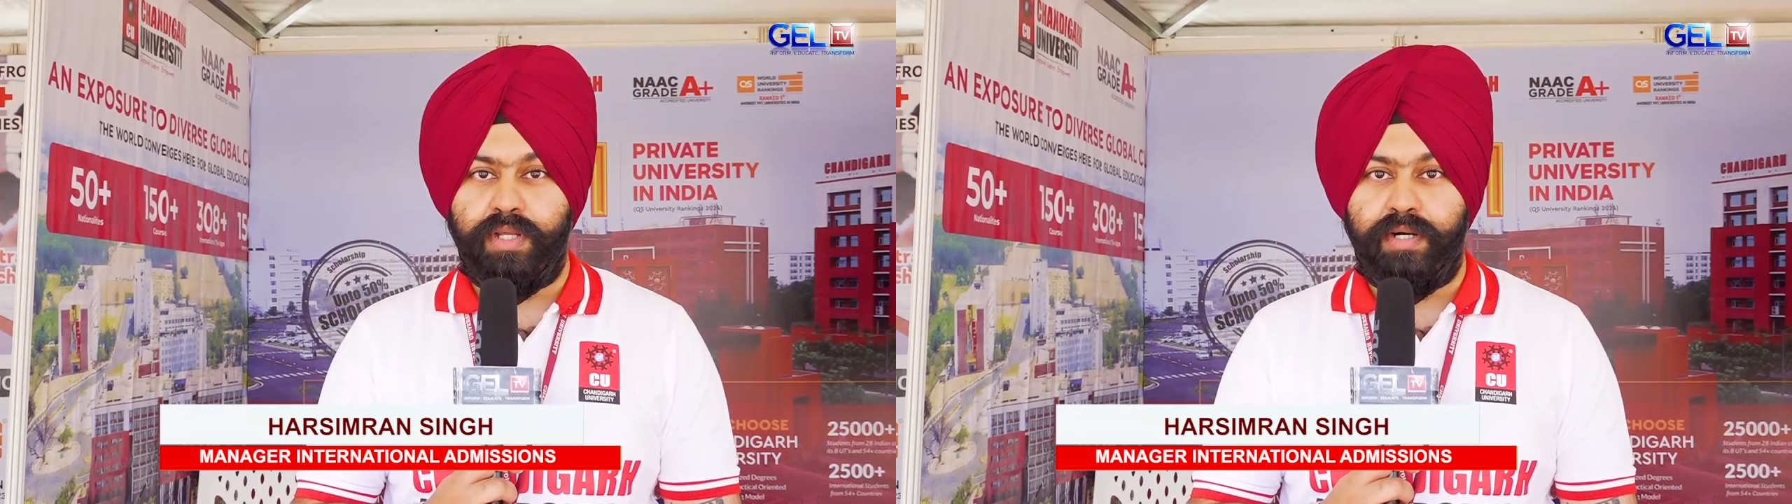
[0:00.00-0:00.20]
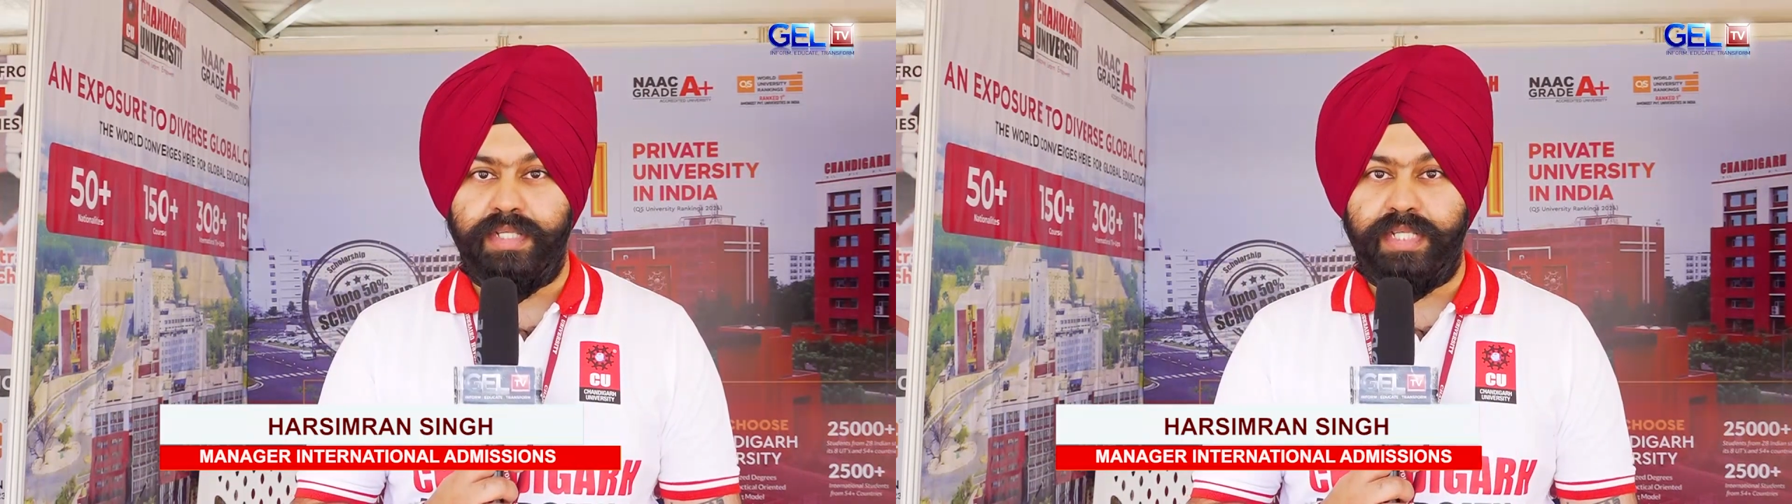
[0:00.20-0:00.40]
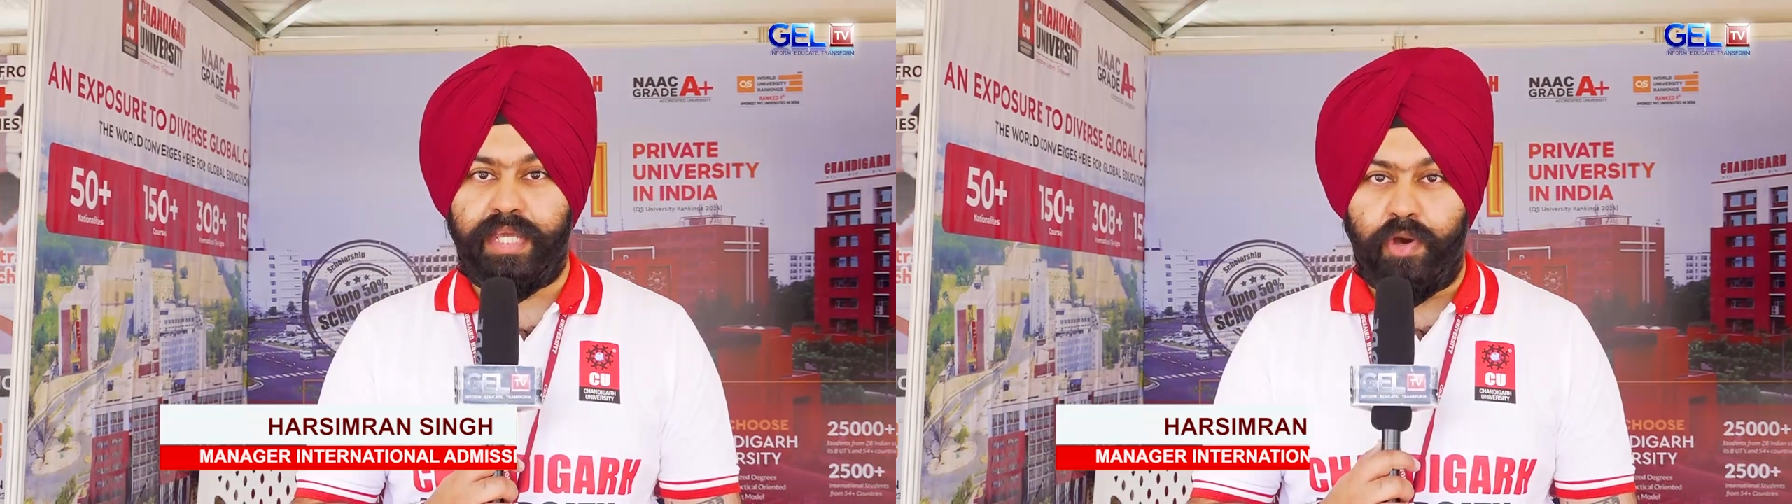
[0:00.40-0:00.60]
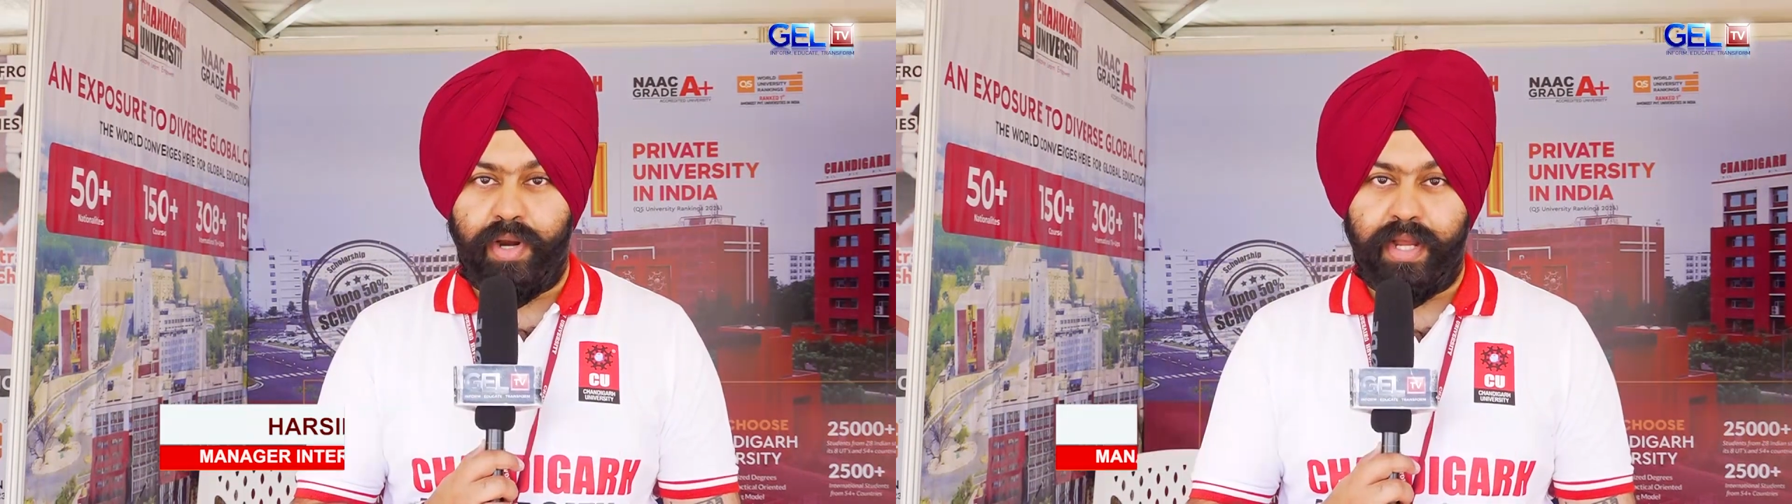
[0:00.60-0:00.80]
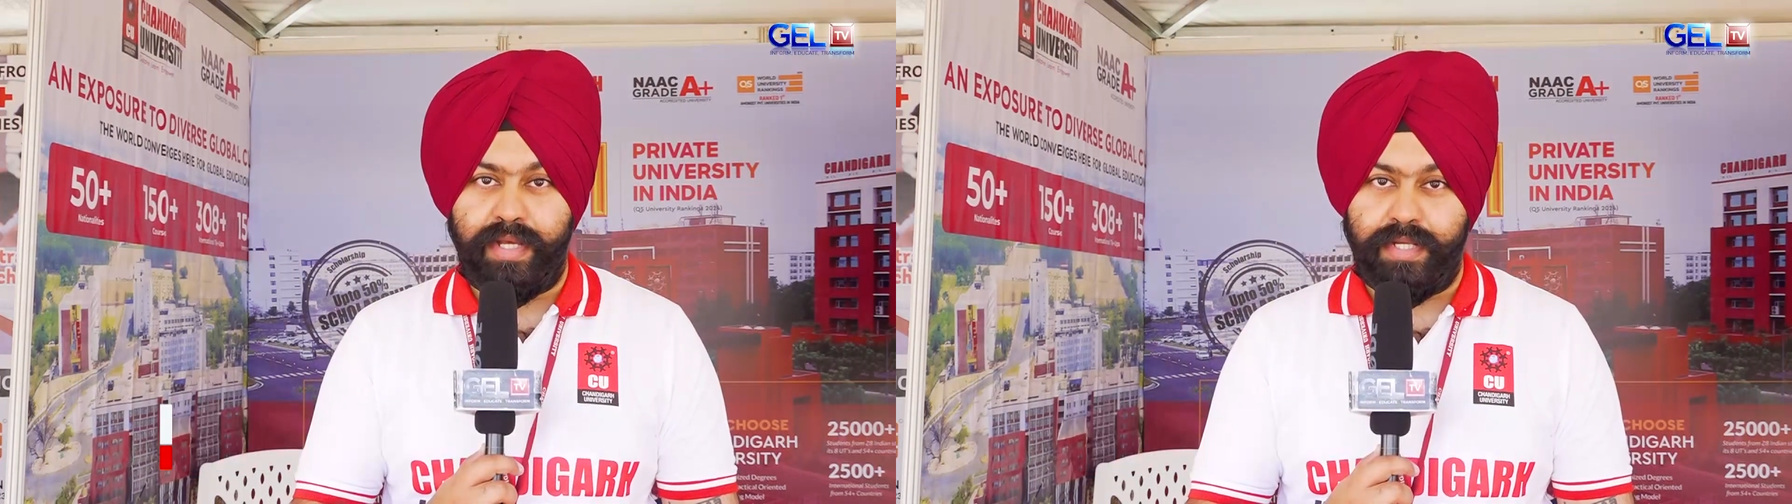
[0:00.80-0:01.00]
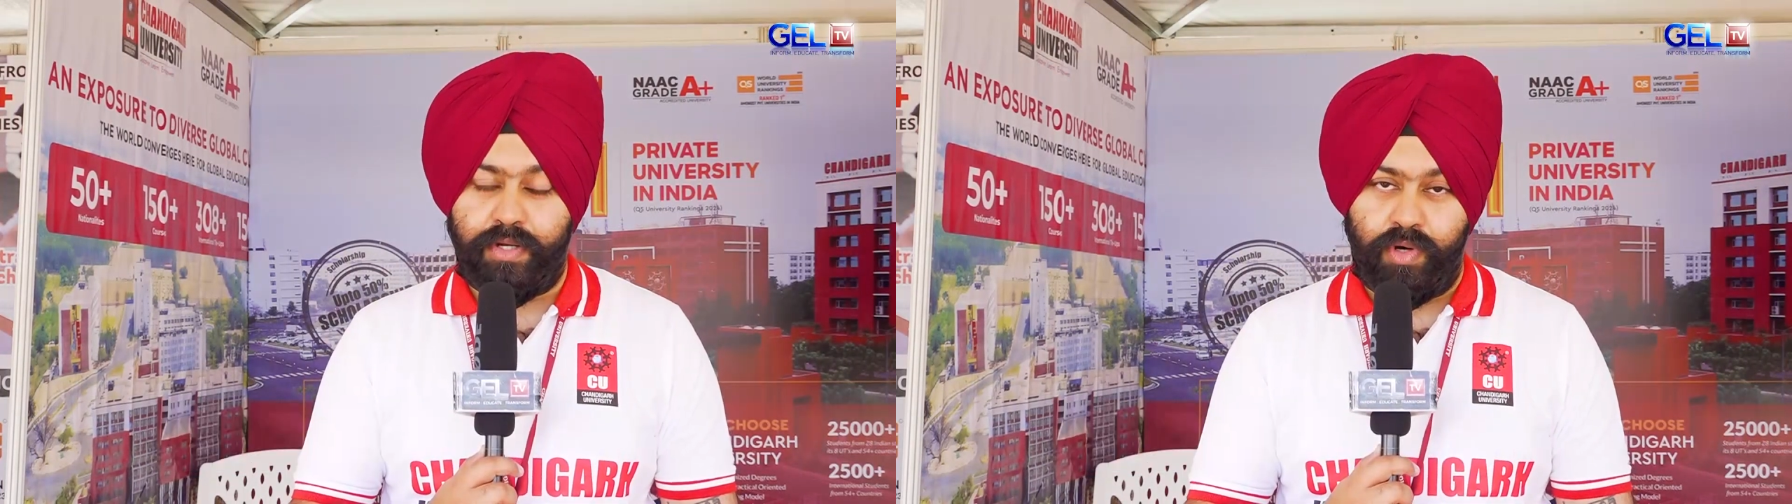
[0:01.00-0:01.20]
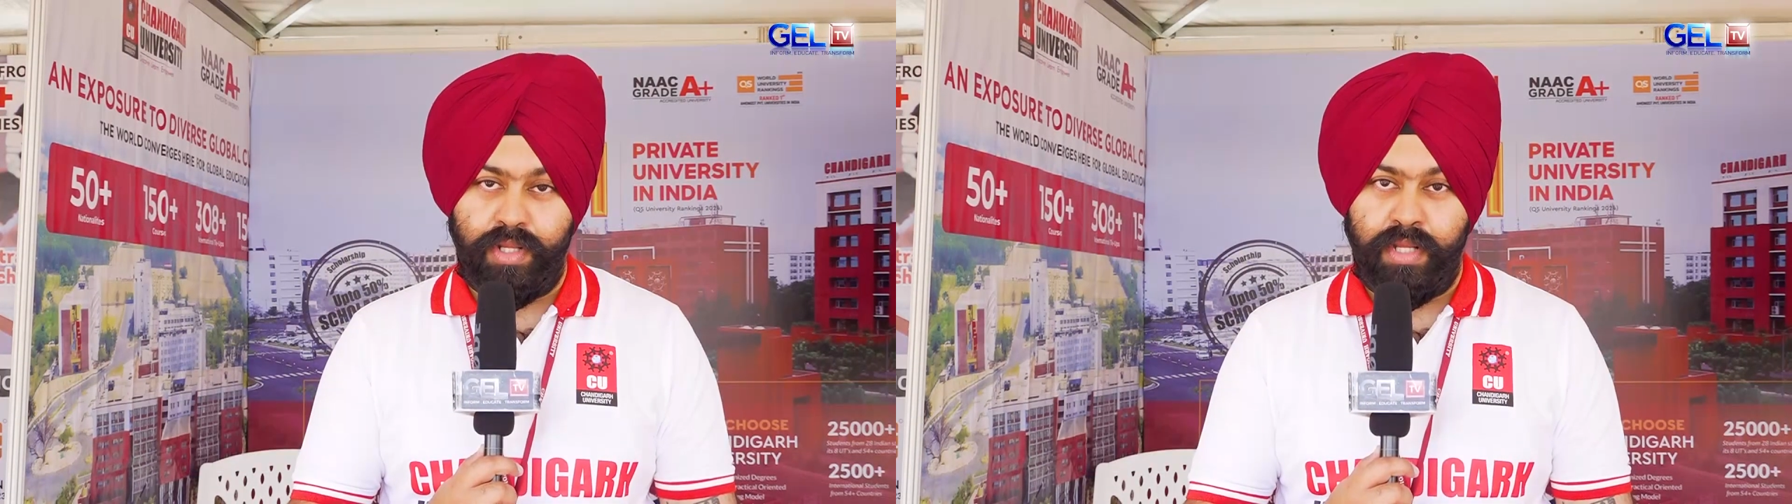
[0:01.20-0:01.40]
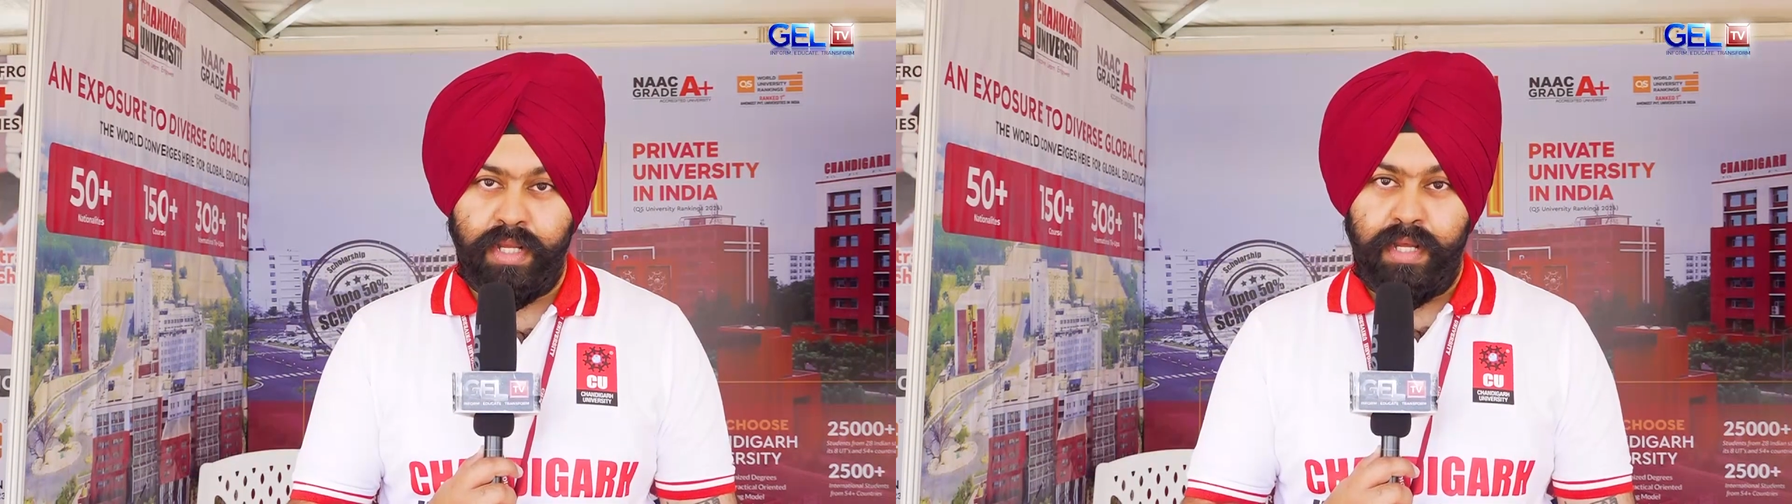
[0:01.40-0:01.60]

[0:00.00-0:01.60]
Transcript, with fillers: the security as at all.